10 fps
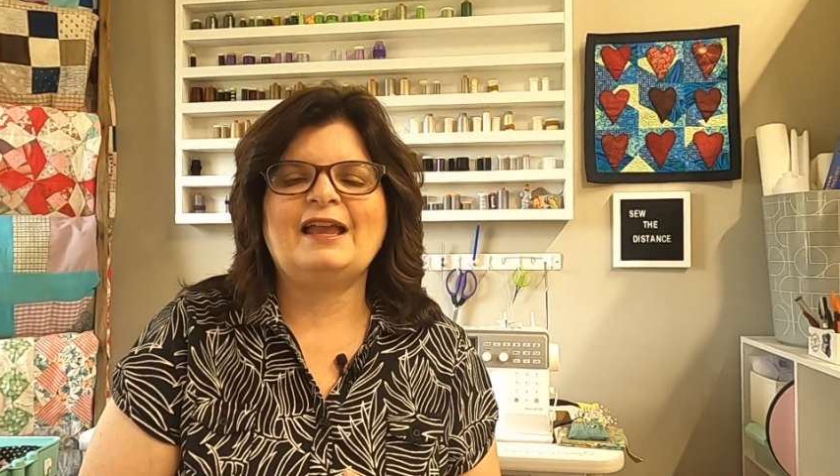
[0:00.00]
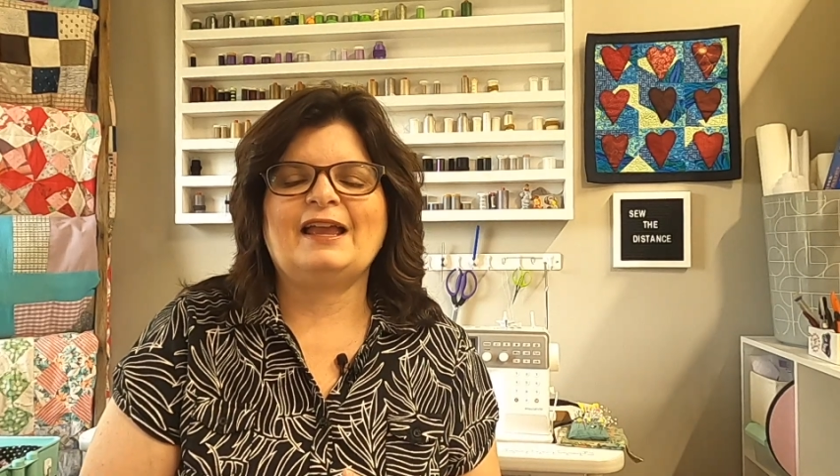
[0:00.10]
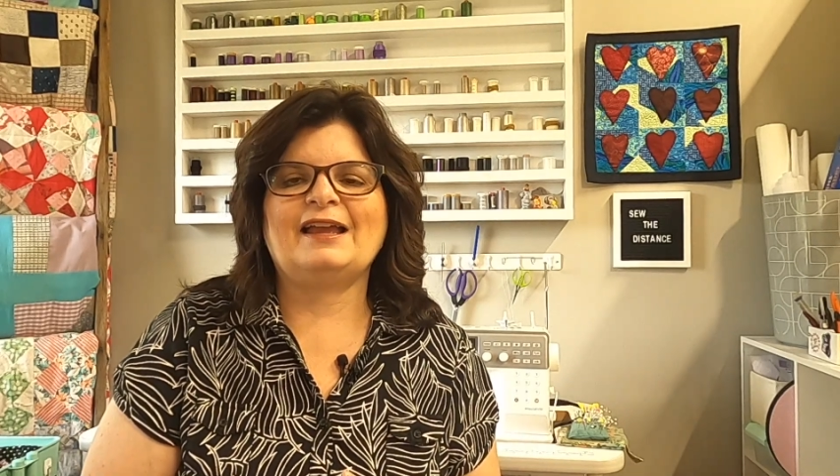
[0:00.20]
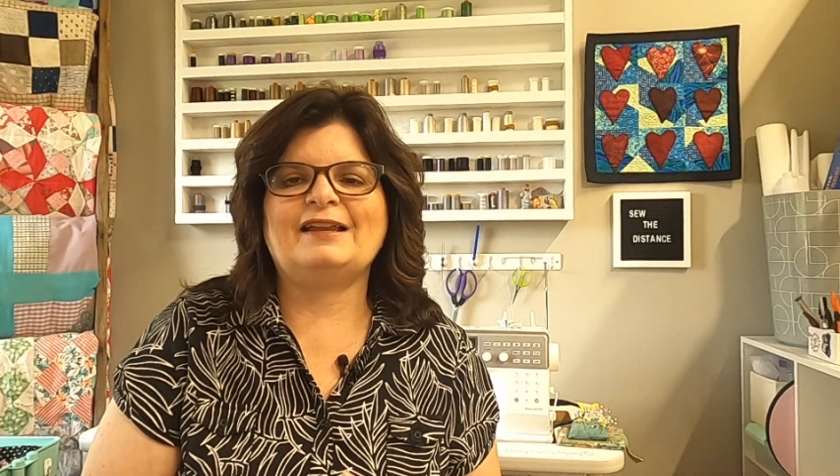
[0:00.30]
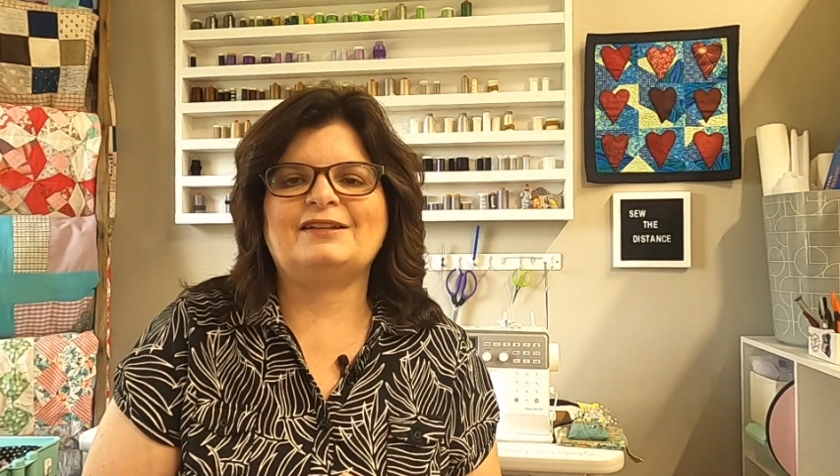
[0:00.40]

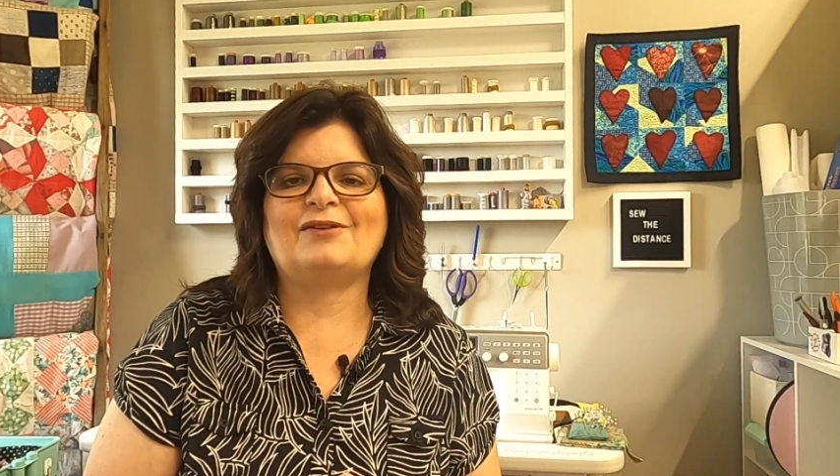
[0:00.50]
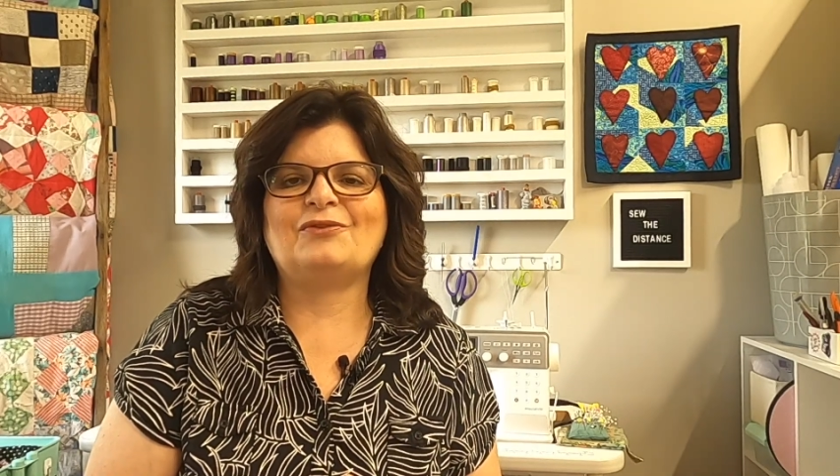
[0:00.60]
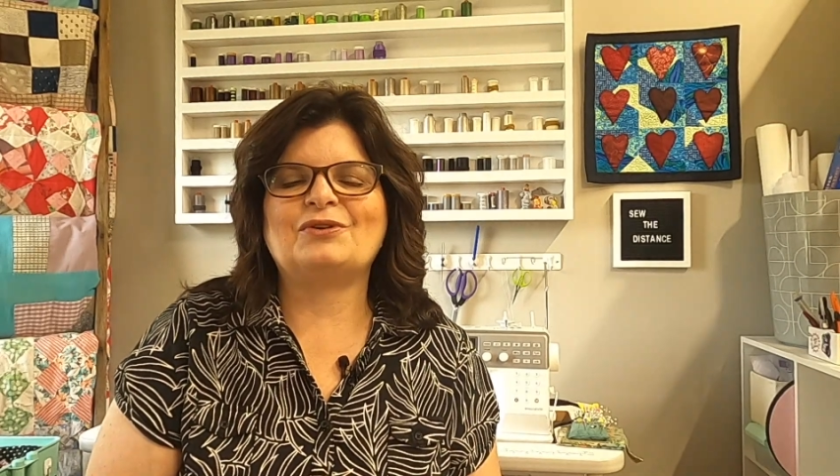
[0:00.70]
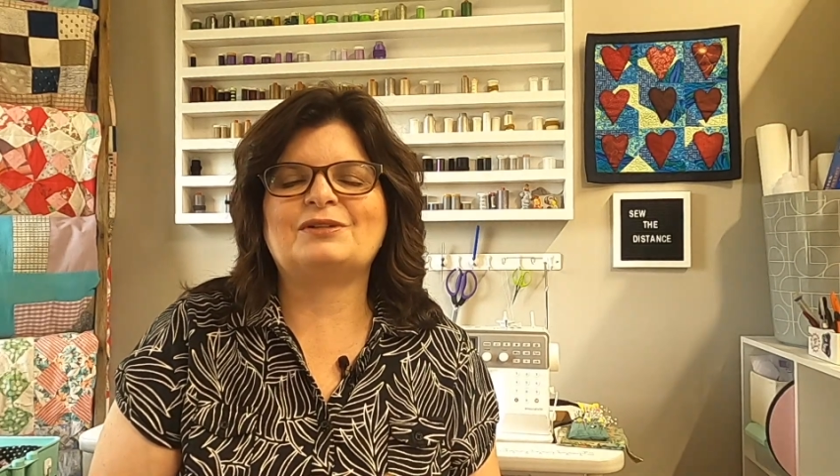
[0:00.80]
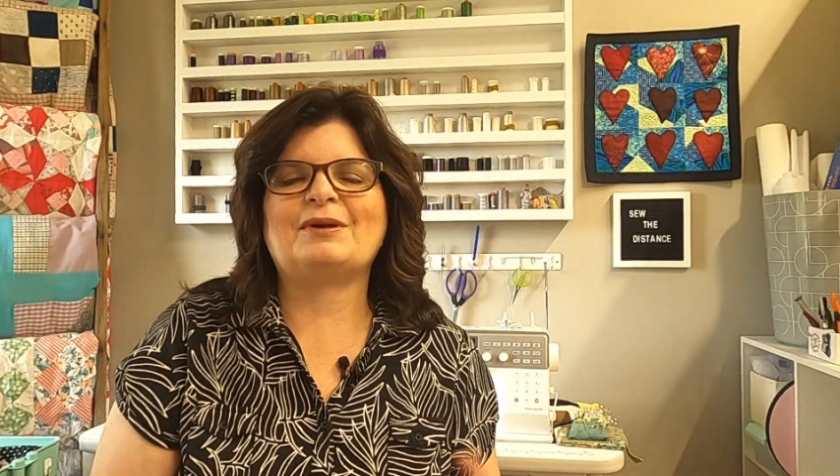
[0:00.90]
and of
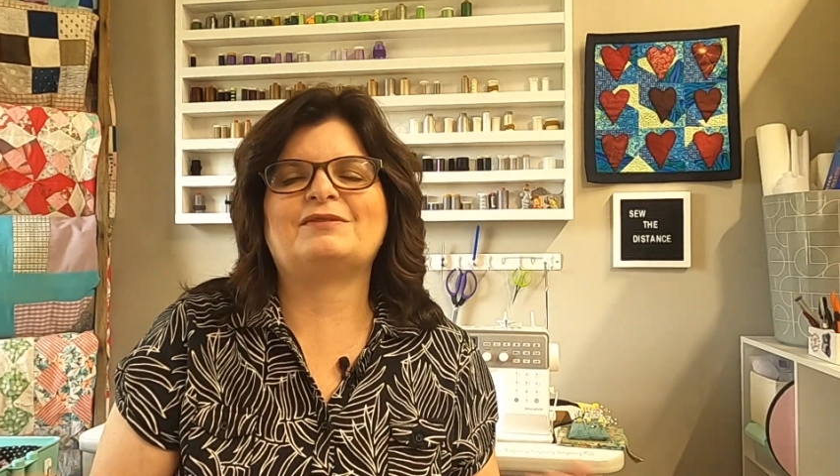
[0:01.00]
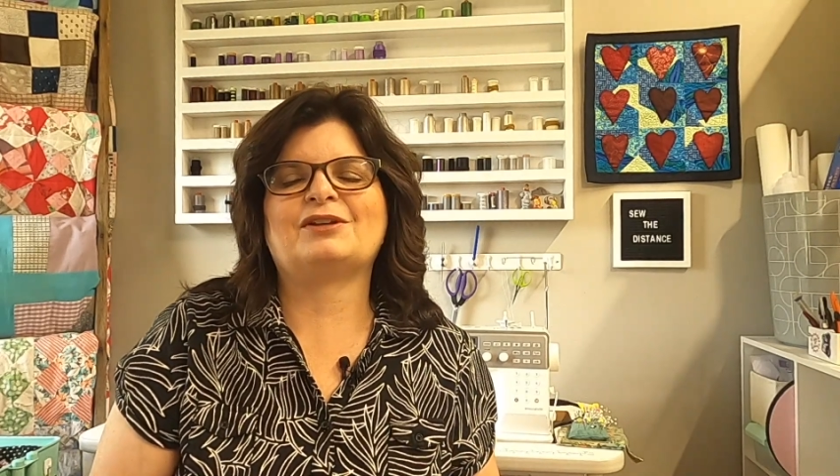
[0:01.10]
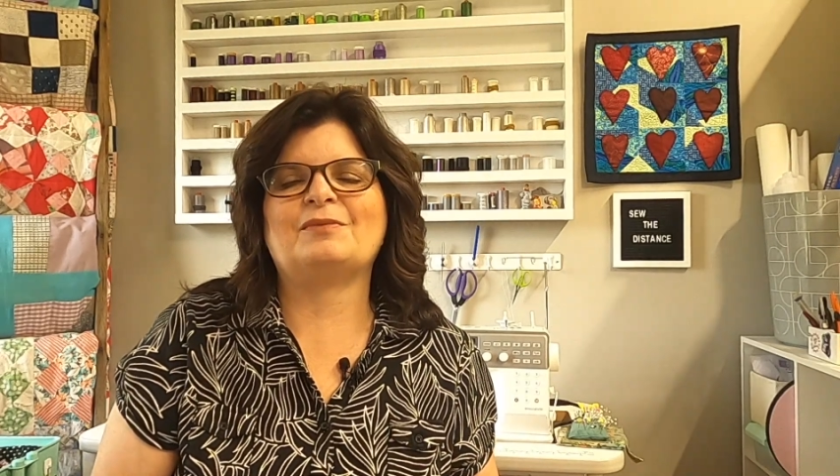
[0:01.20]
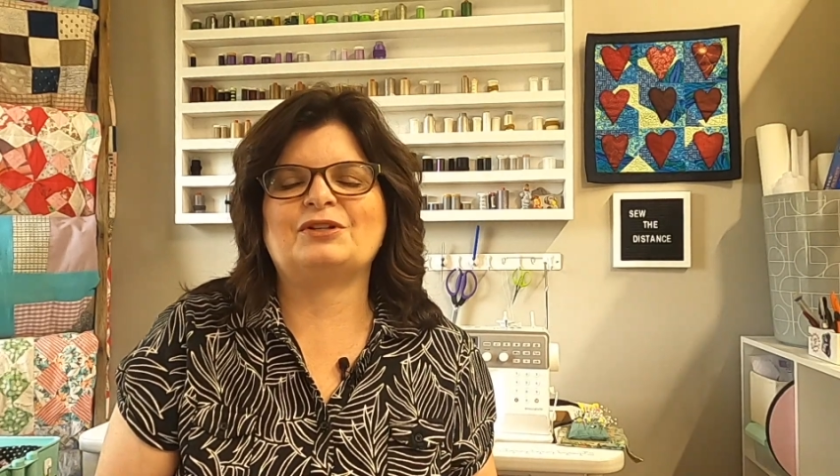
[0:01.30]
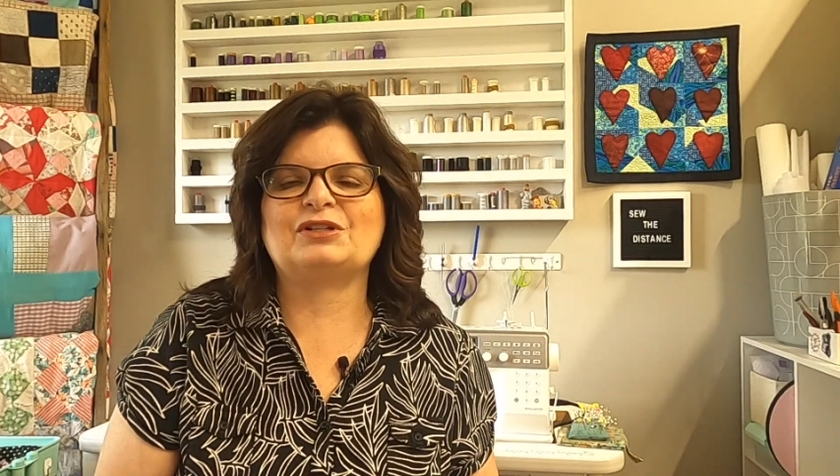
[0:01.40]
course we have
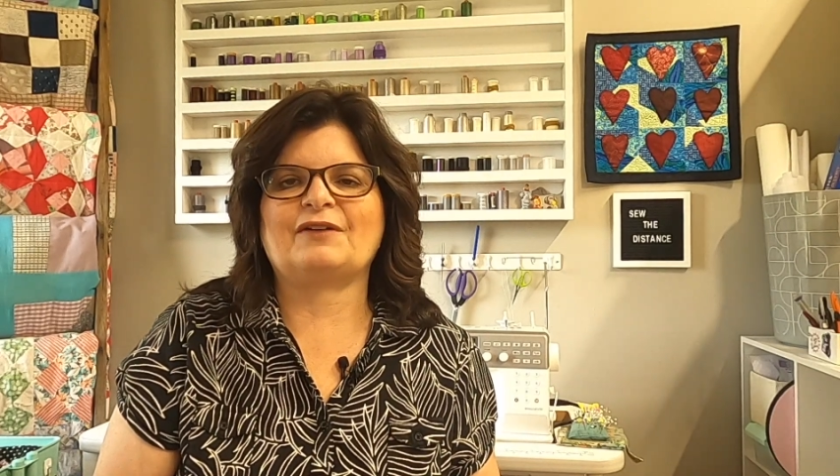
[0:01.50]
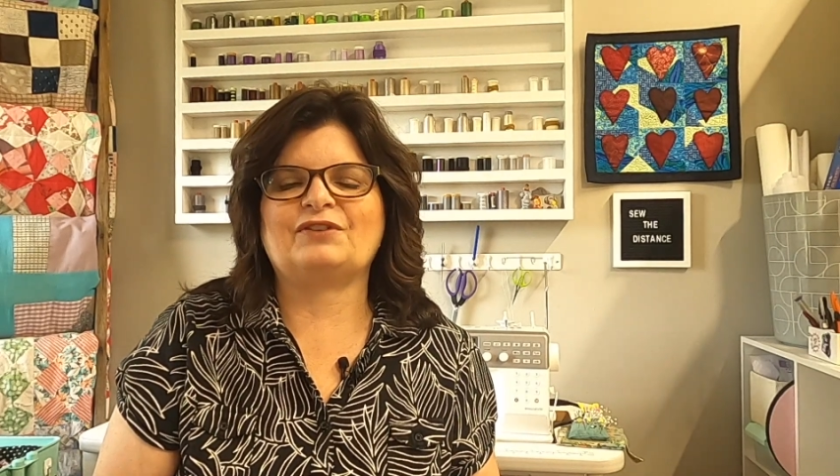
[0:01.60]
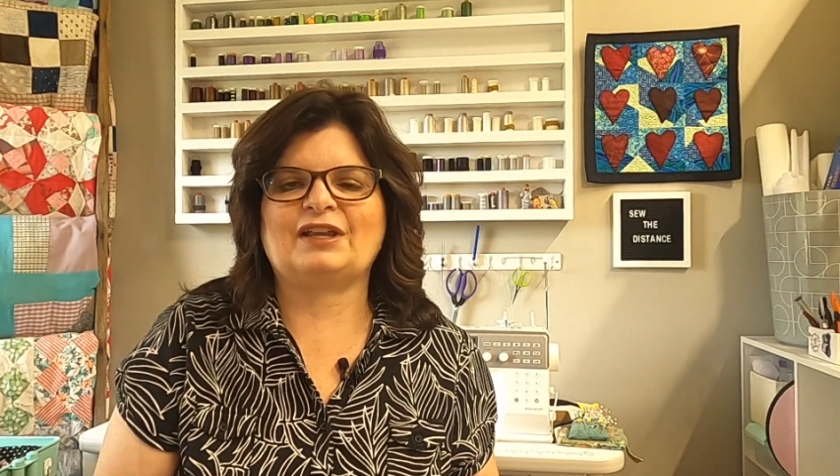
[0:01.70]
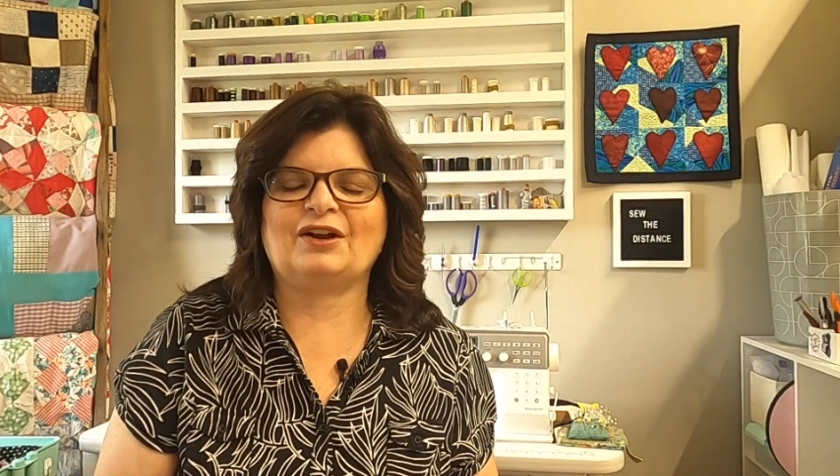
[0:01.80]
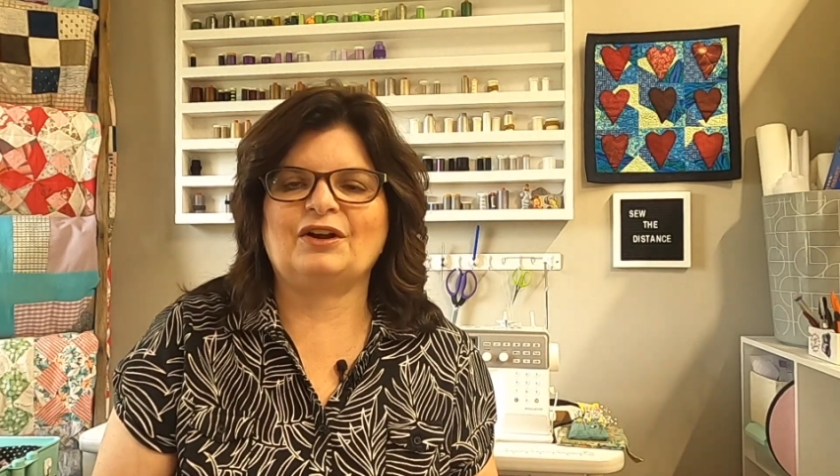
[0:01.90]
so much stuff
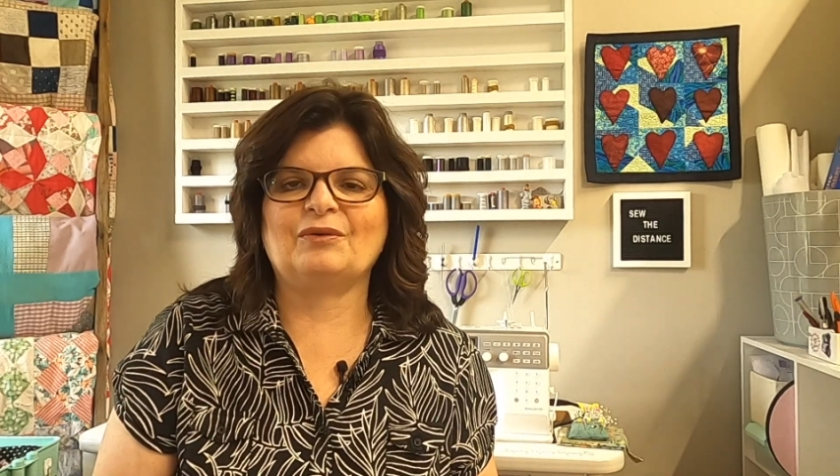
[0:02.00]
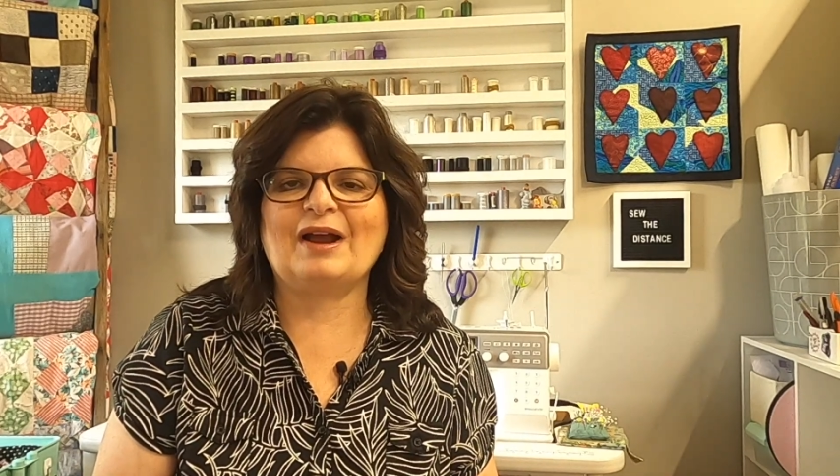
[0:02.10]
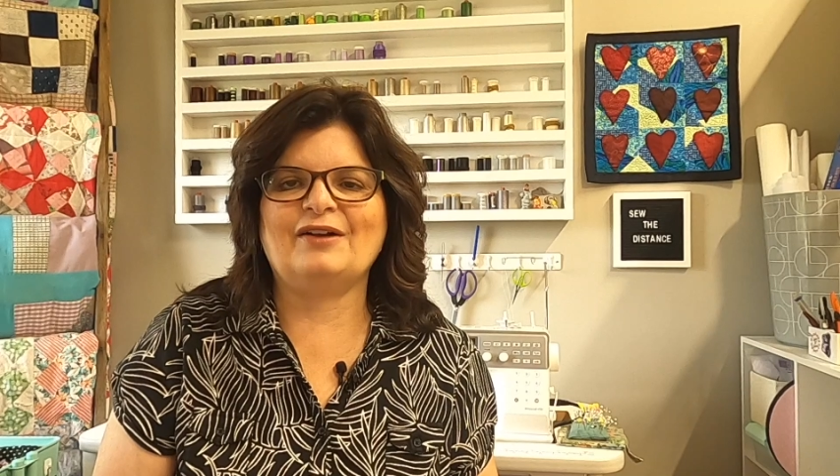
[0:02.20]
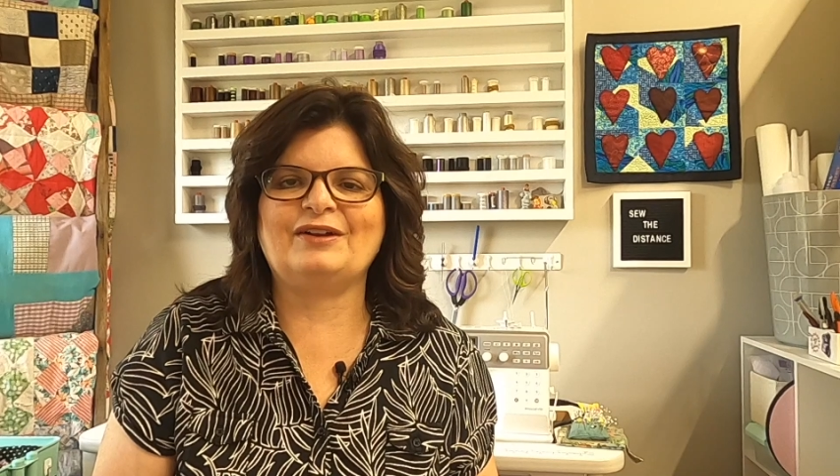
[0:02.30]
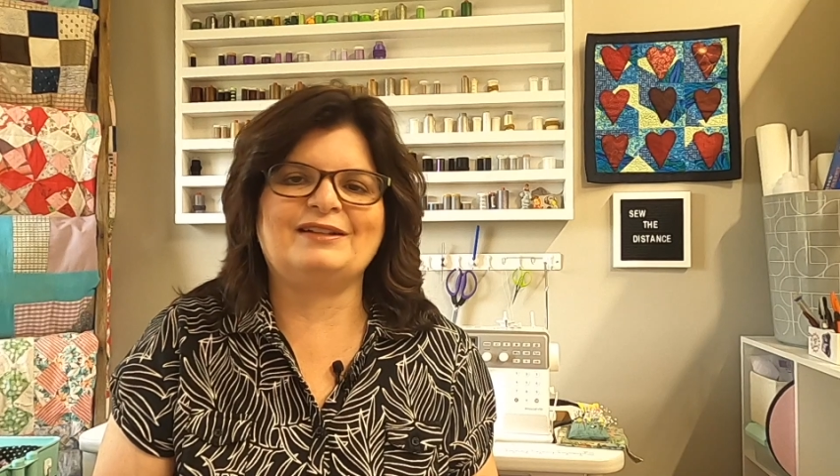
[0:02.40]
to carry around.